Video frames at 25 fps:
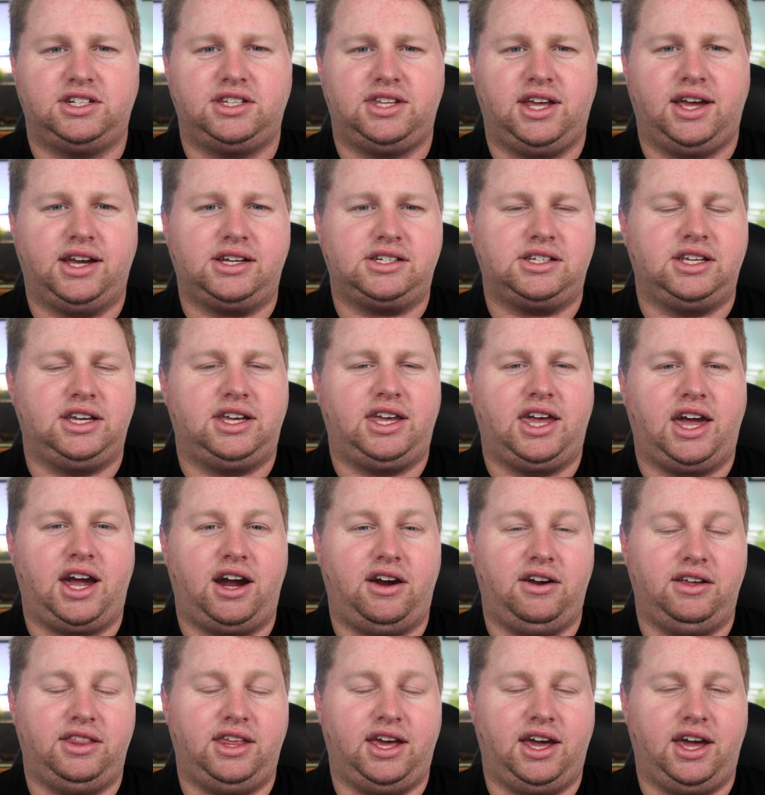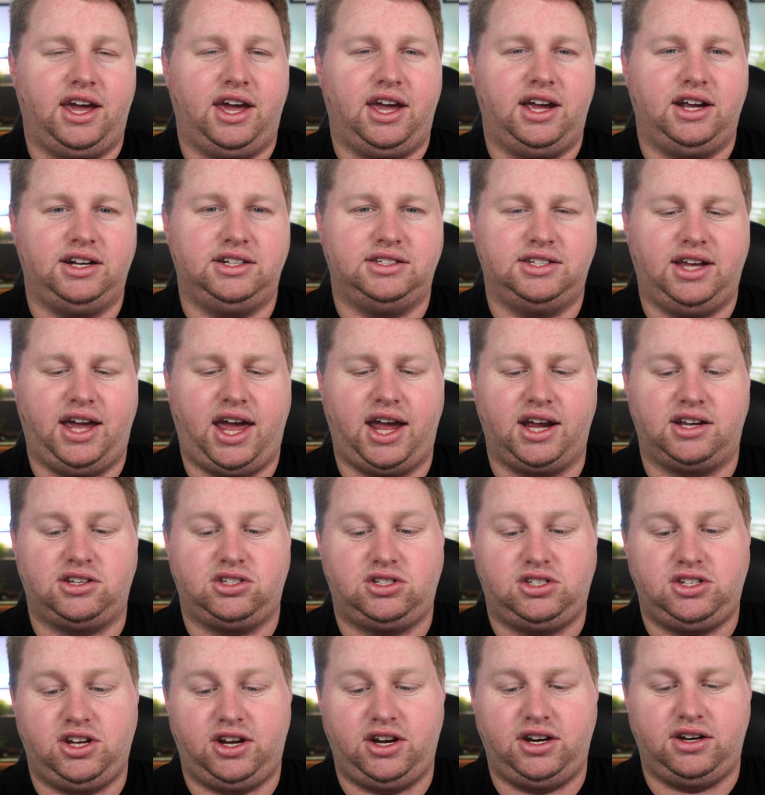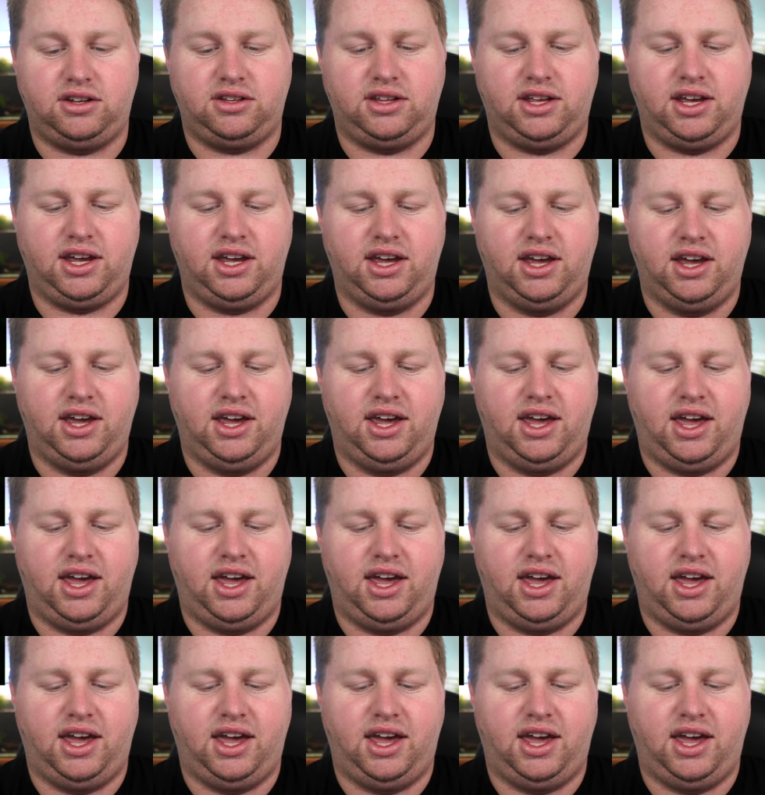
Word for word: they actually carry their eggs externally